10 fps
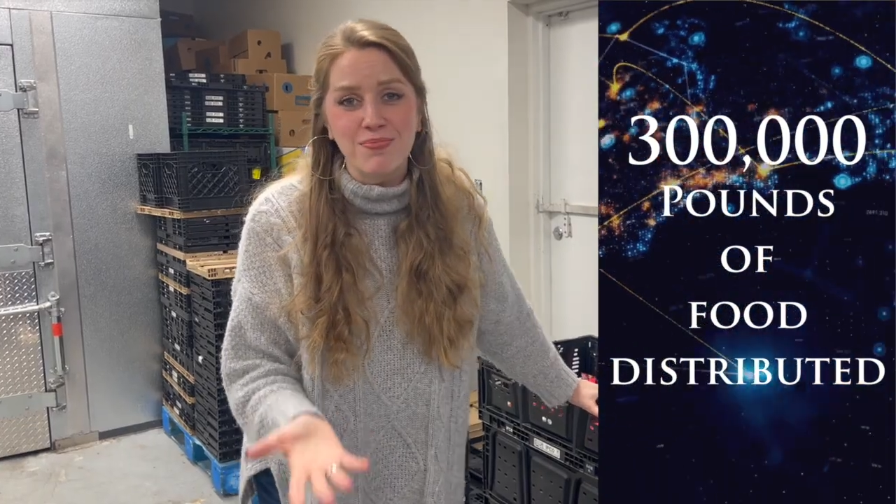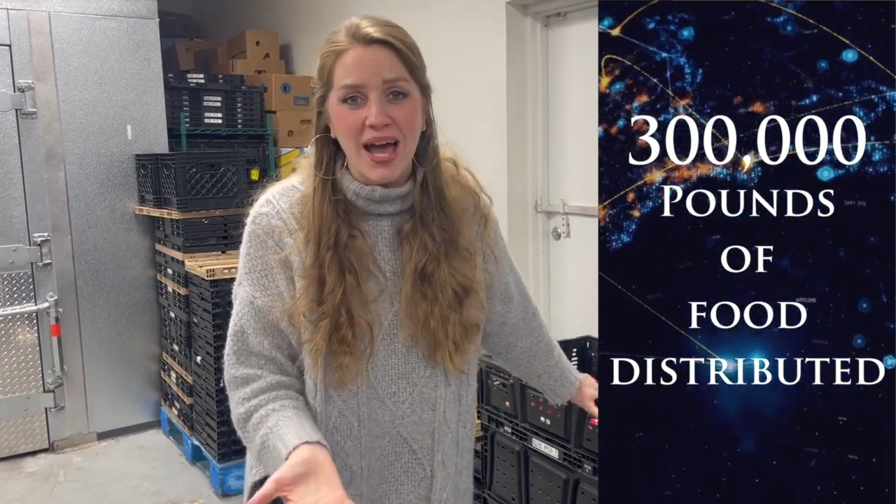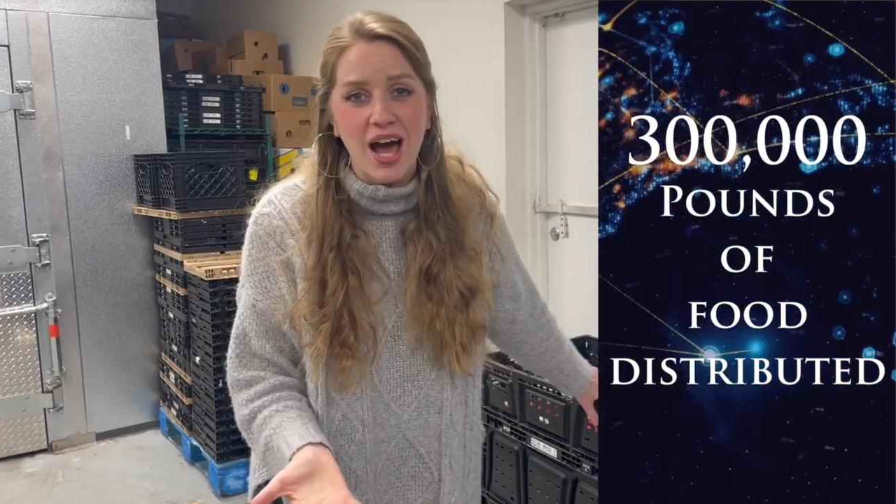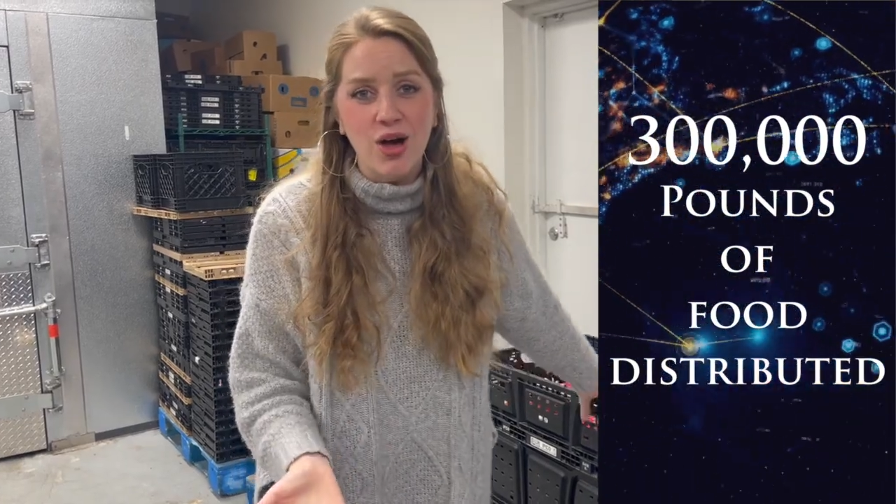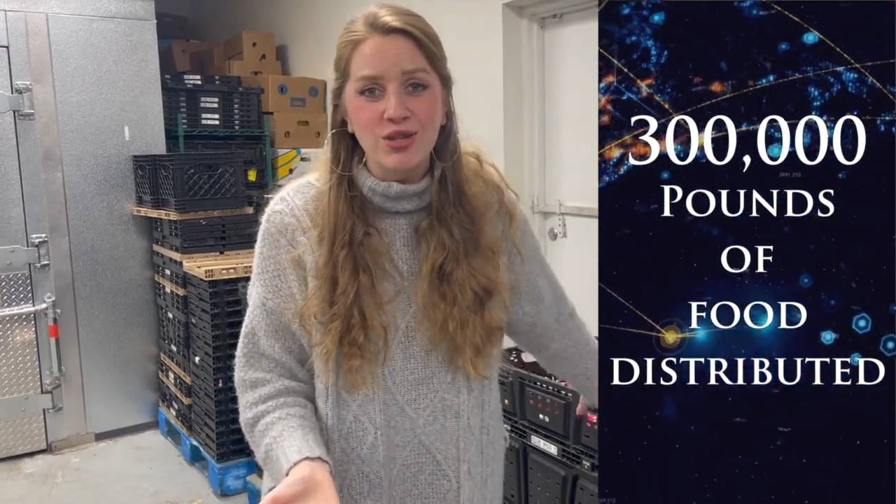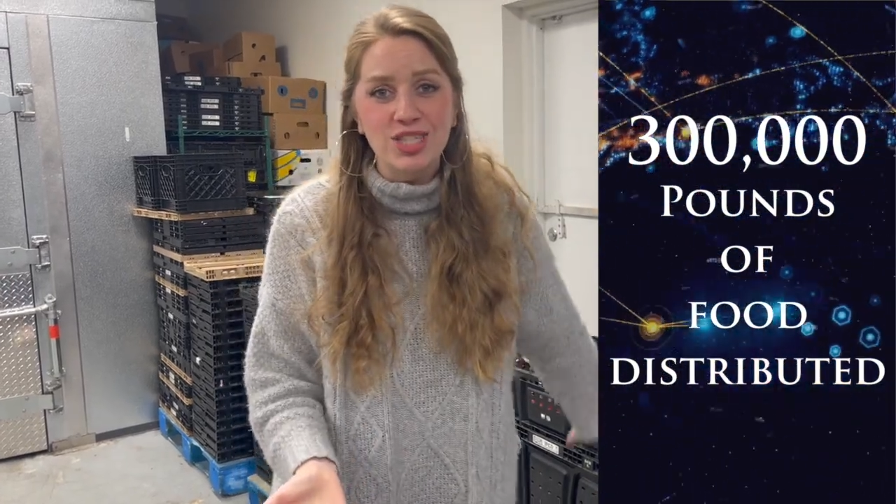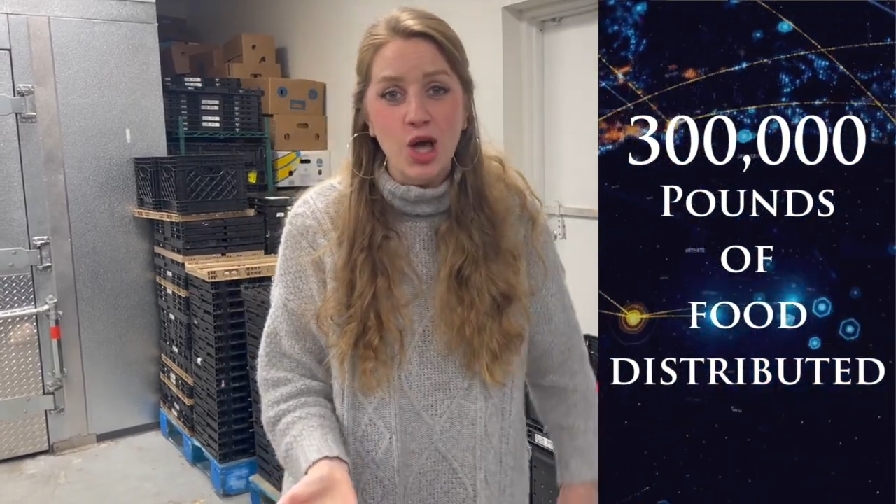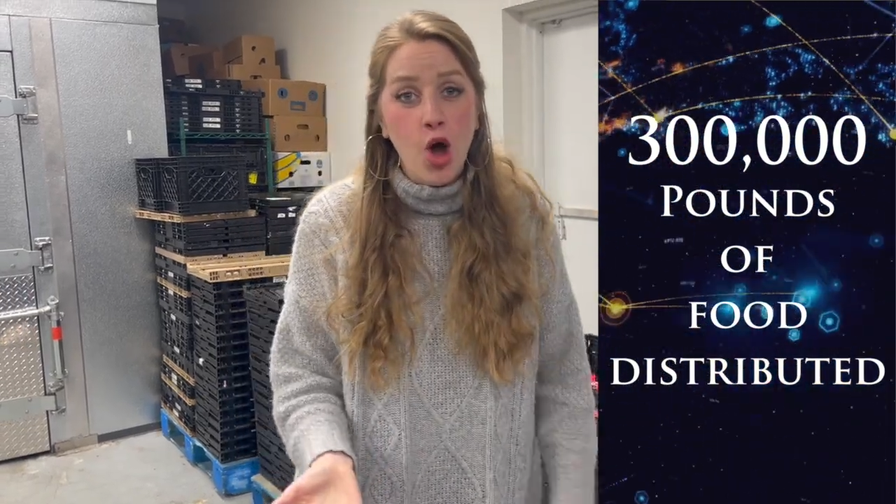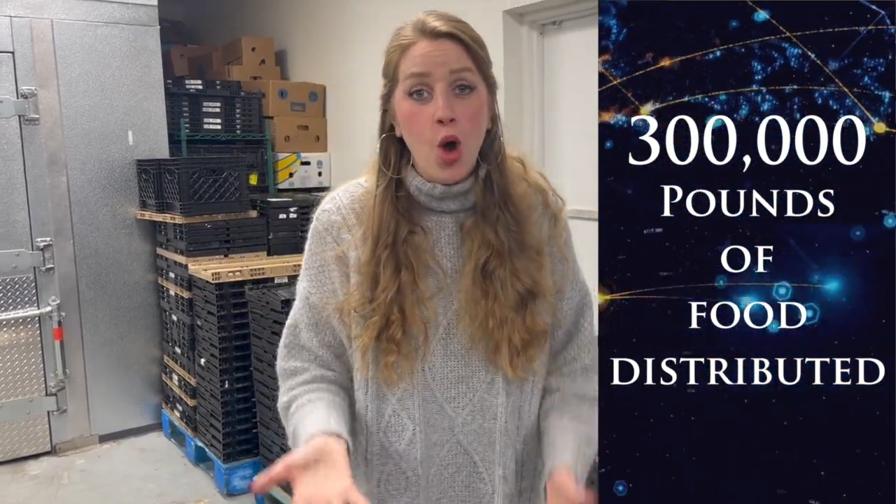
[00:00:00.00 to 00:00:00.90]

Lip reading: pounds